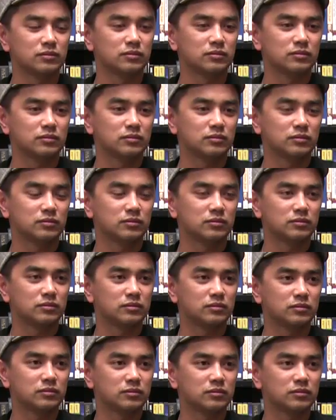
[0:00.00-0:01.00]

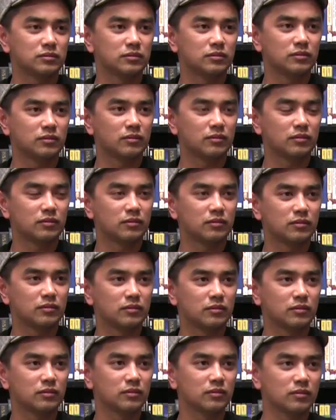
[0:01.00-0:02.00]

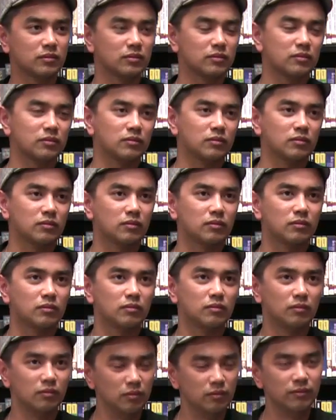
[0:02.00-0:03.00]

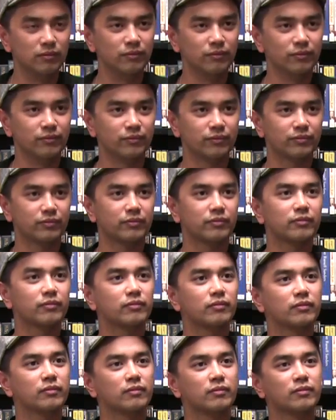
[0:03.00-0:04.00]

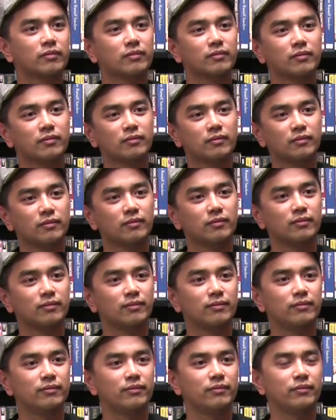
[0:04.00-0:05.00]

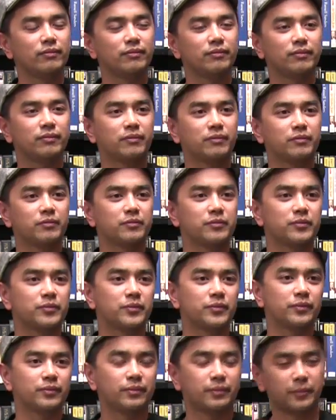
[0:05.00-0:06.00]

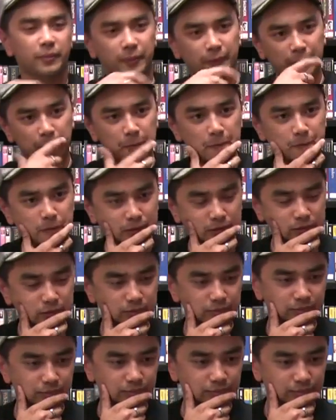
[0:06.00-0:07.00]

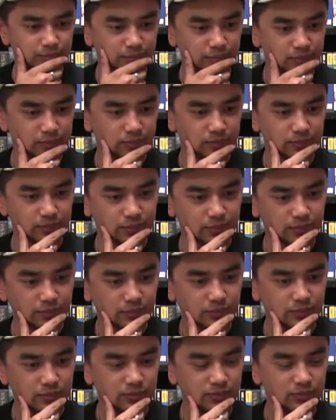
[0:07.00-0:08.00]
(silent)